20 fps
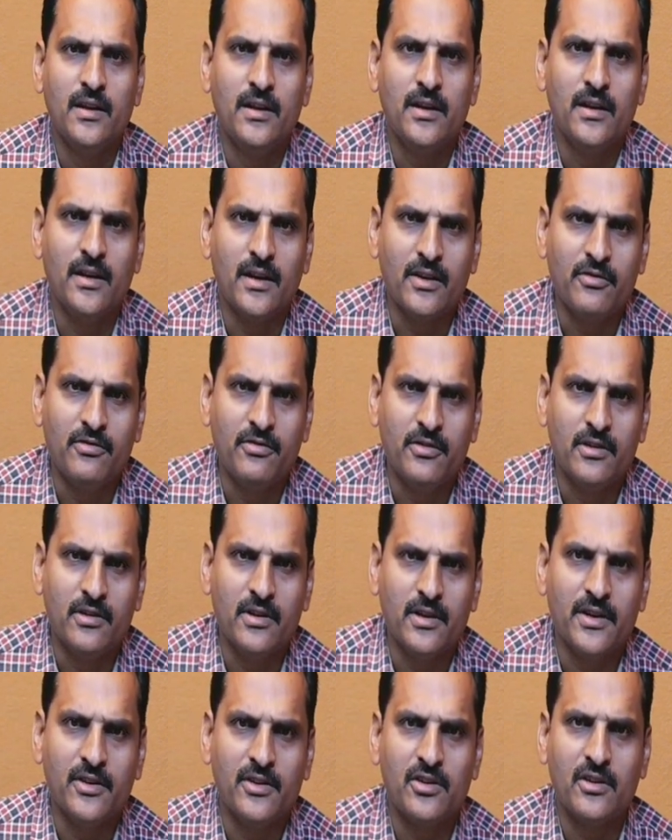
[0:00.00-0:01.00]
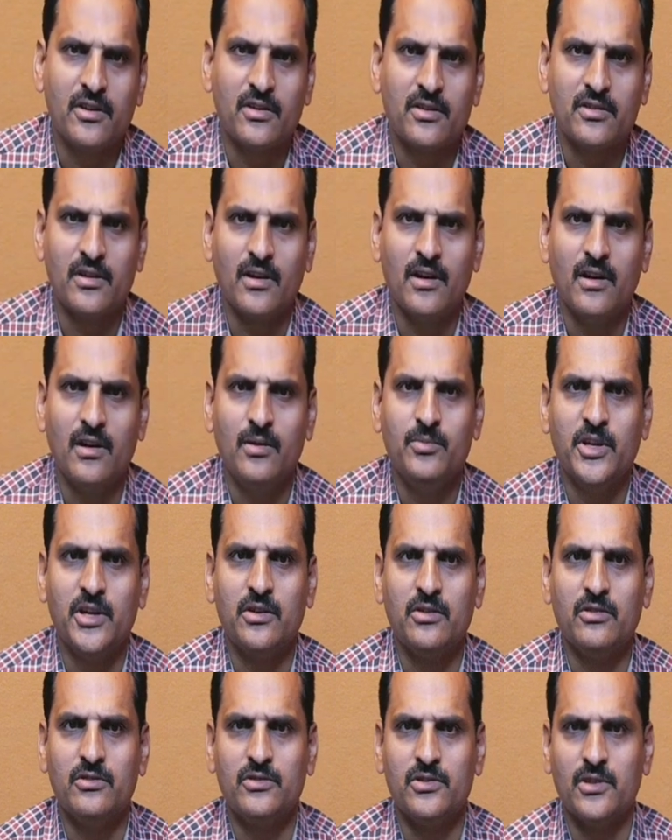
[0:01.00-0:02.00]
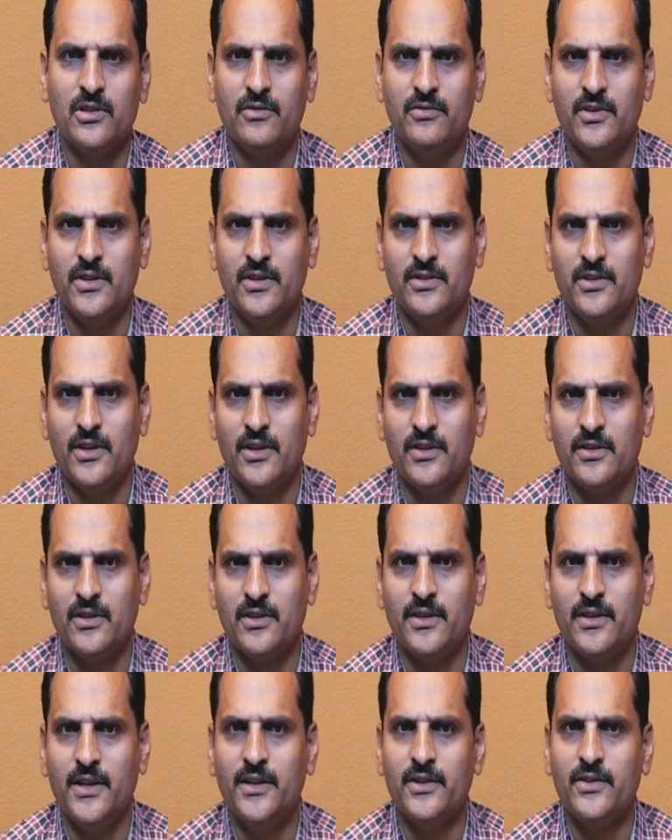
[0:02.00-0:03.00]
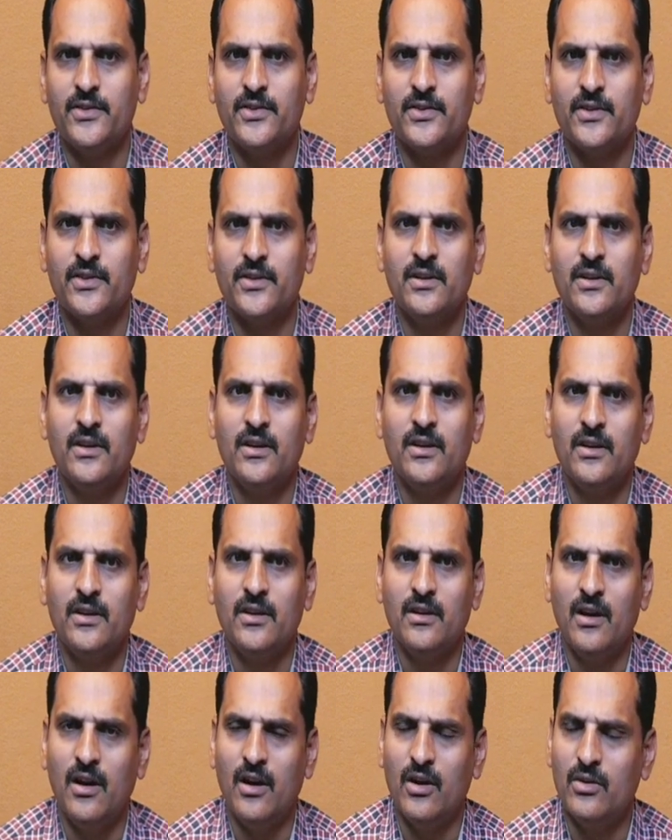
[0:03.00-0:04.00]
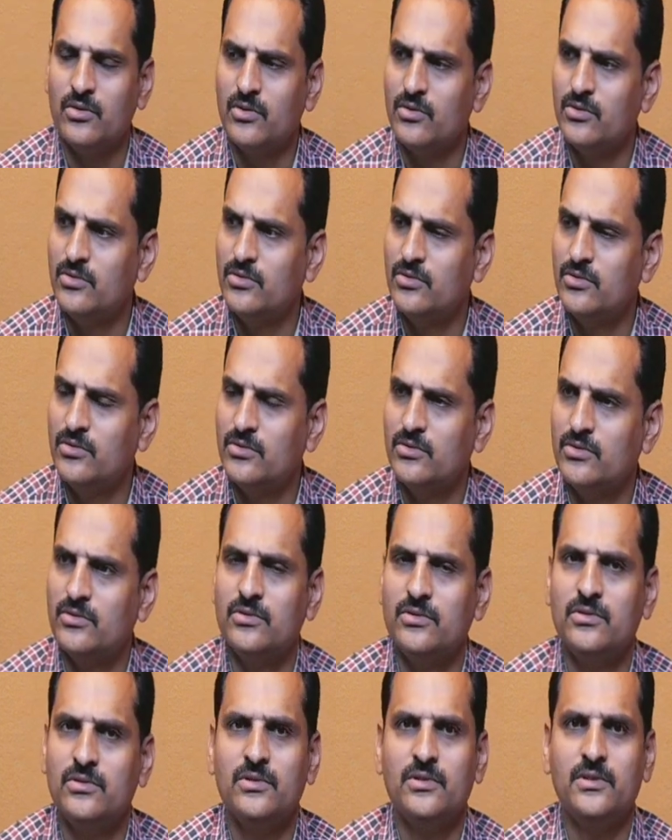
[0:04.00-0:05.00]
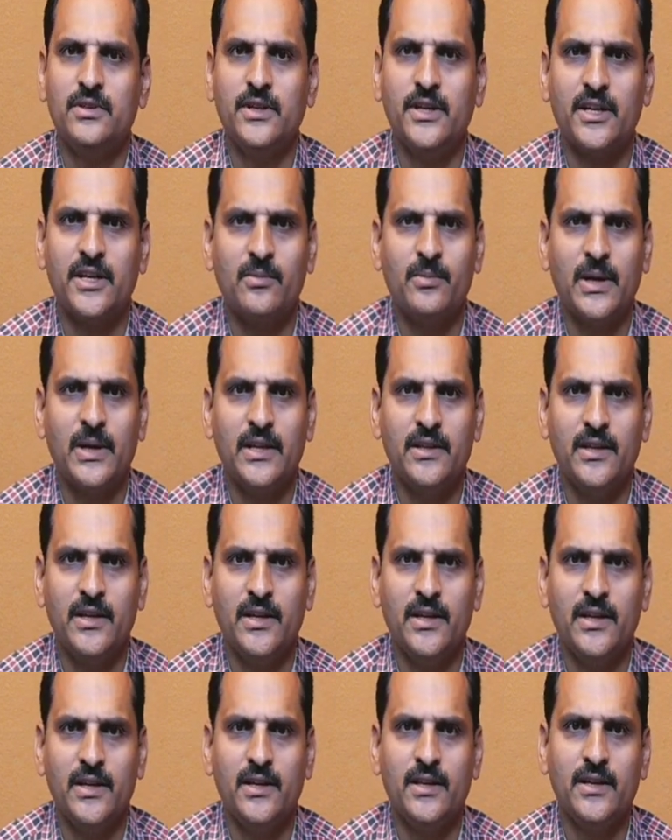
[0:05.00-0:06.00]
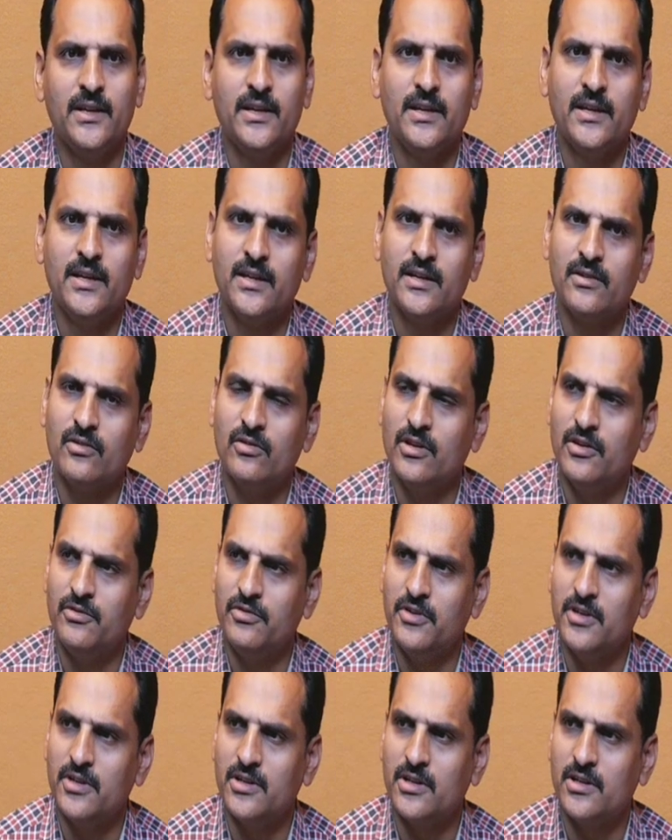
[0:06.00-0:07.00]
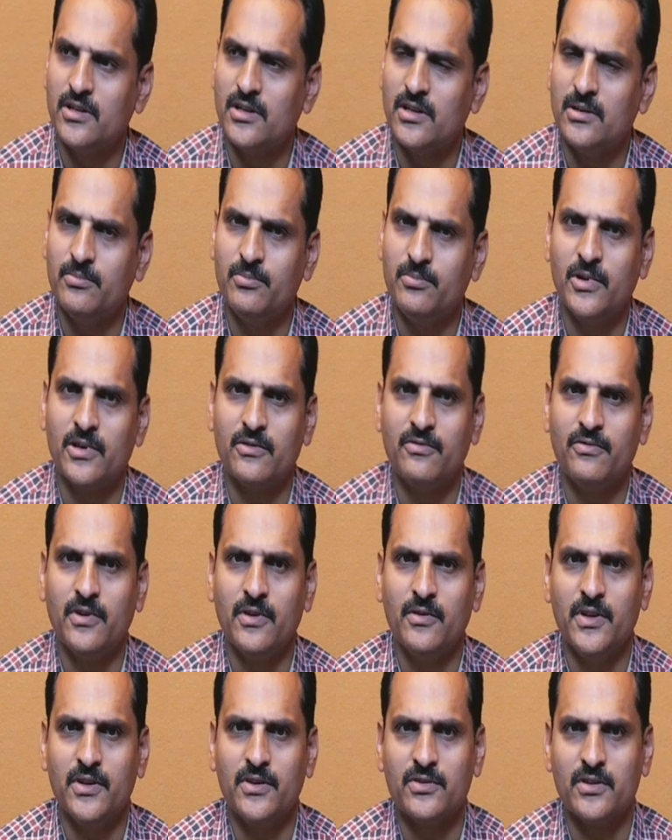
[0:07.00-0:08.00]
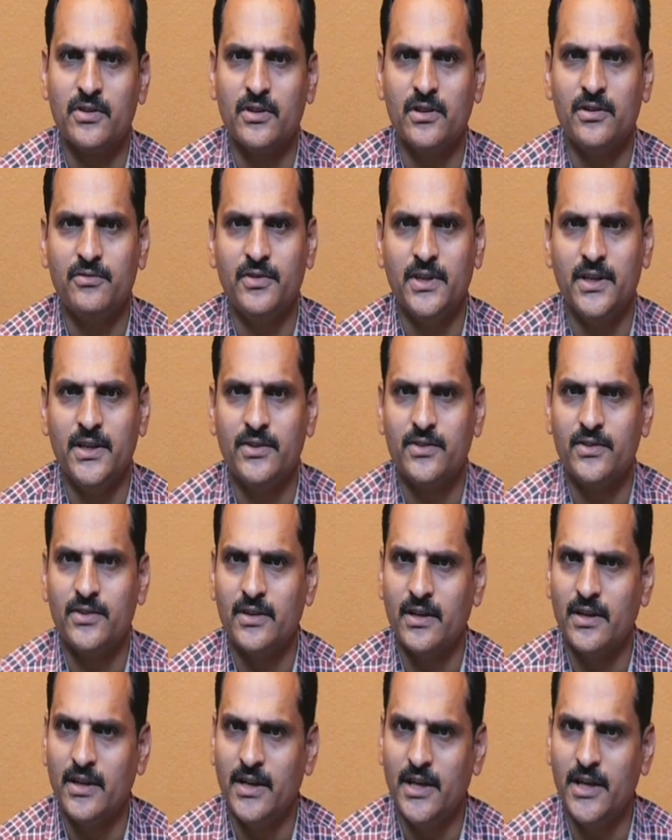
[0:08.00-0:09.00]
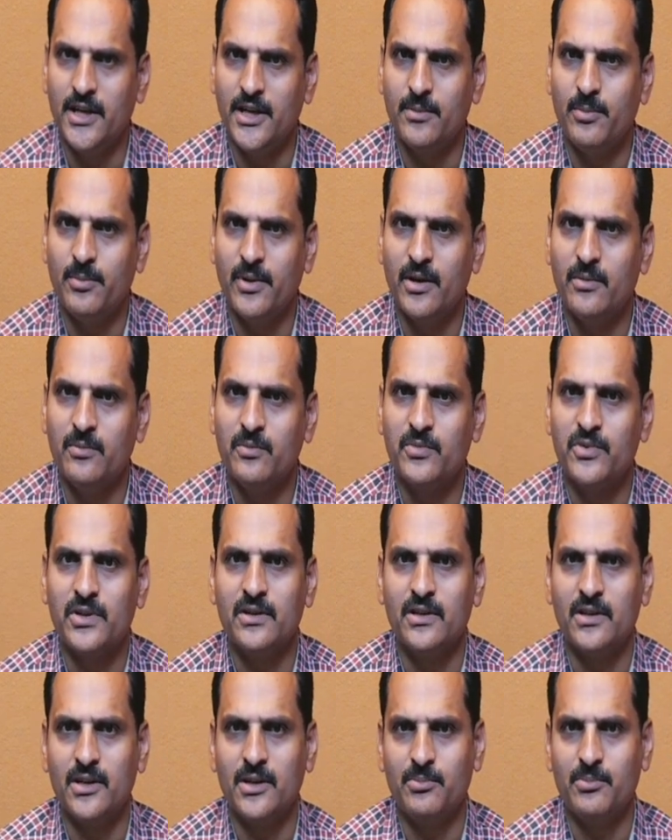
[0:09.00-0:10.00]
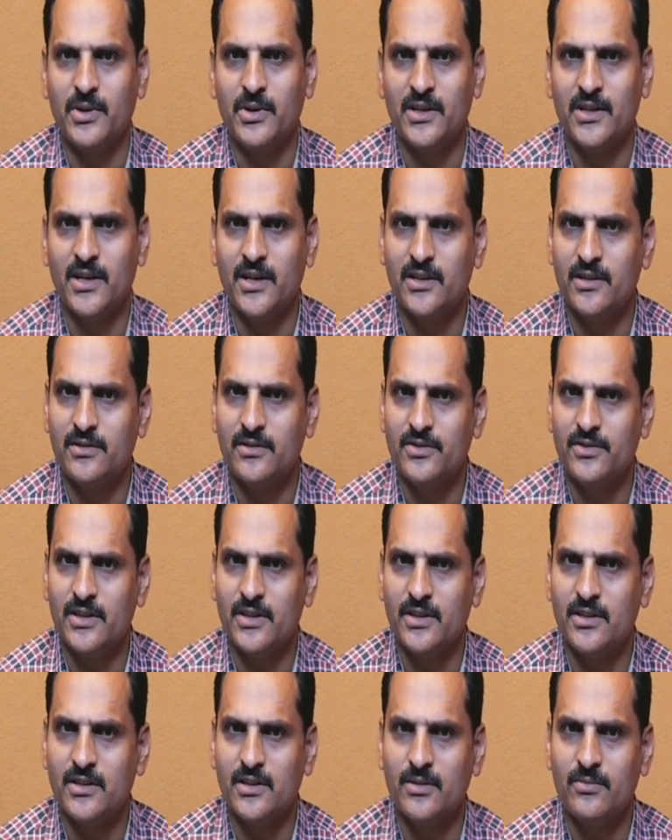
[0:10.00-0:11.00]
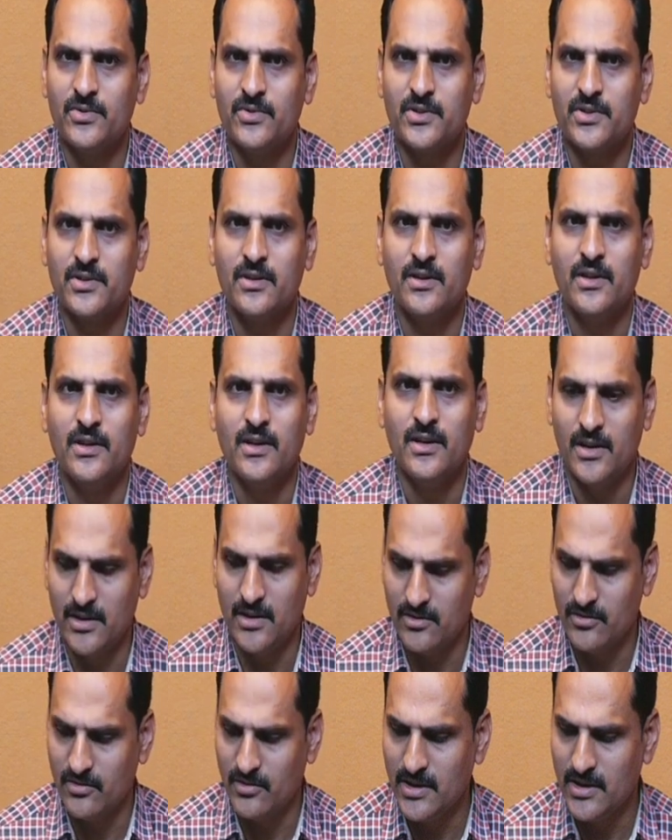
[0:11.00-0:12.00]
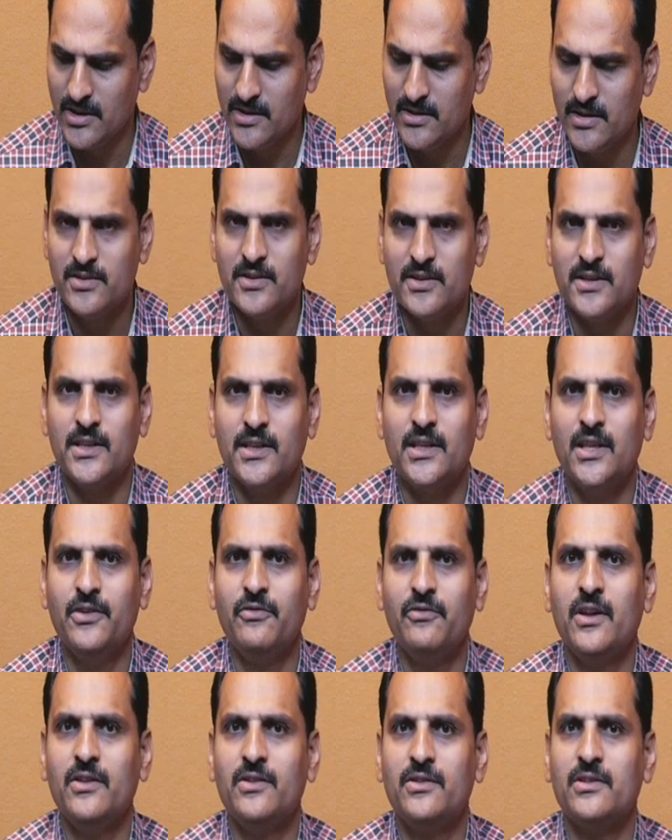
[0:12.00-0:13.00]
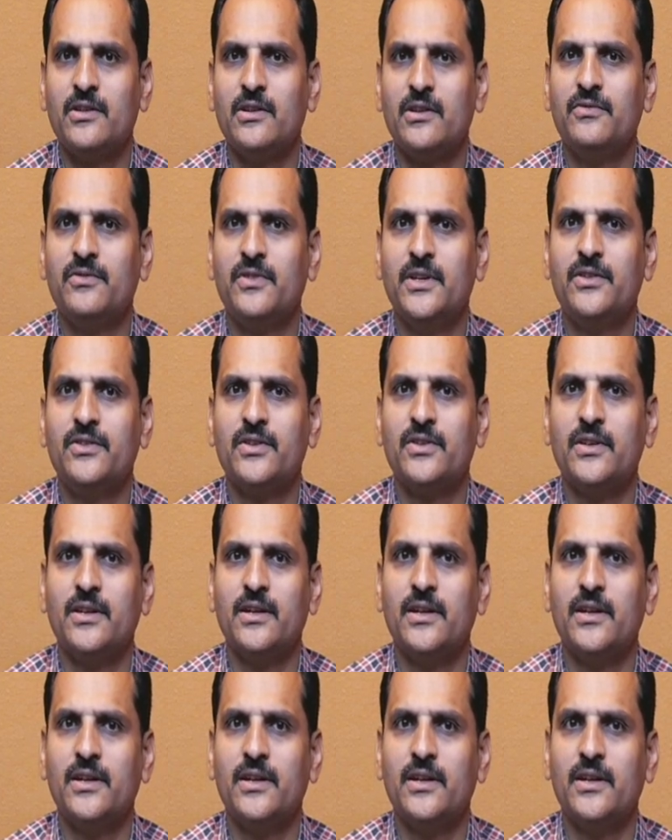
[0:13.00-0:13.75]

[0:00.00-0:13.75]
referred instructional objectives of this session is how to determine the coefficient of performance of these heat pumps and refrigeration systems, and what is the significance of this